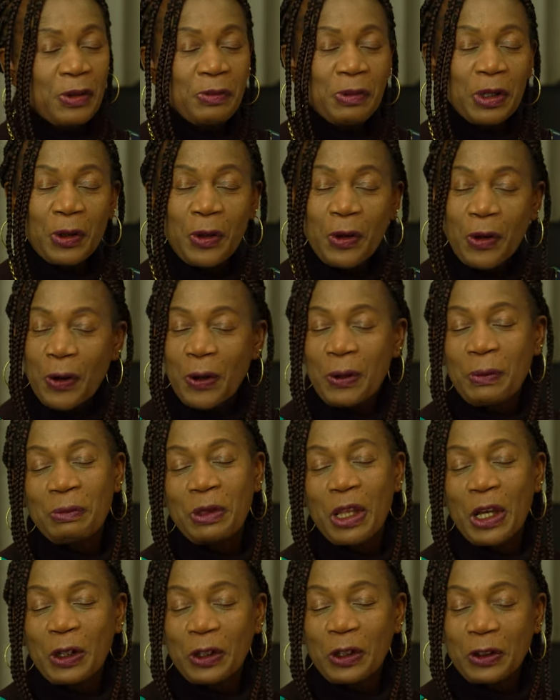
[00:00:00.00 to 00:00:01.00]
Back
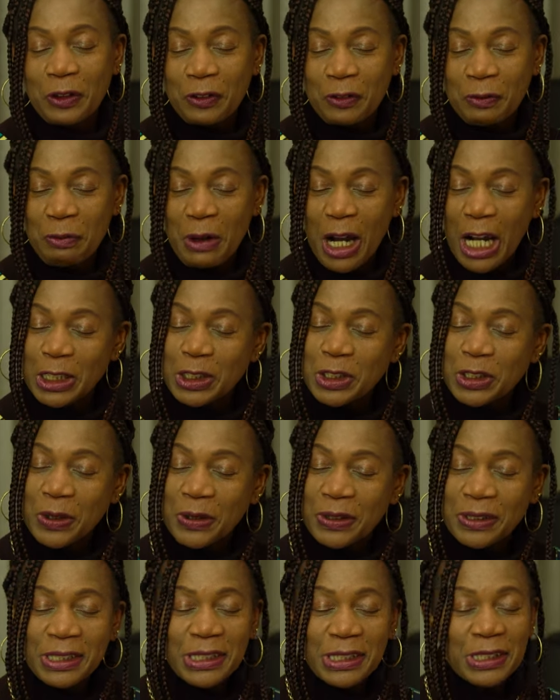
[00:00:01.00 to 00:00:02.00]
home, there are a lot of
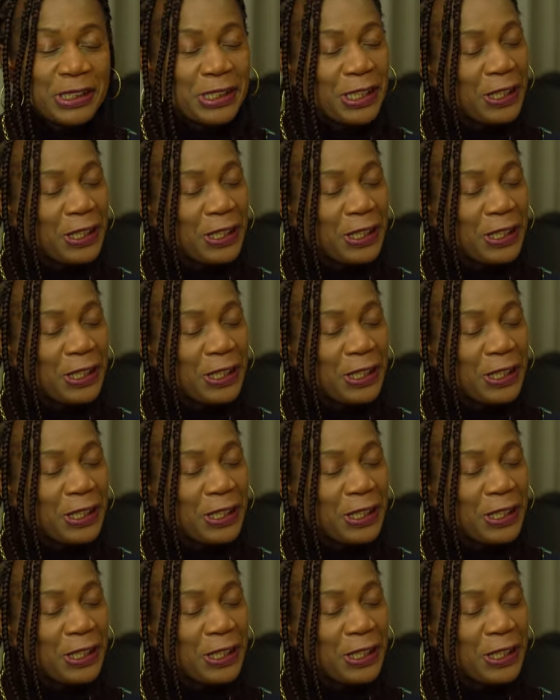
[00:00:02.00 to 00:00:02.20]
mansions,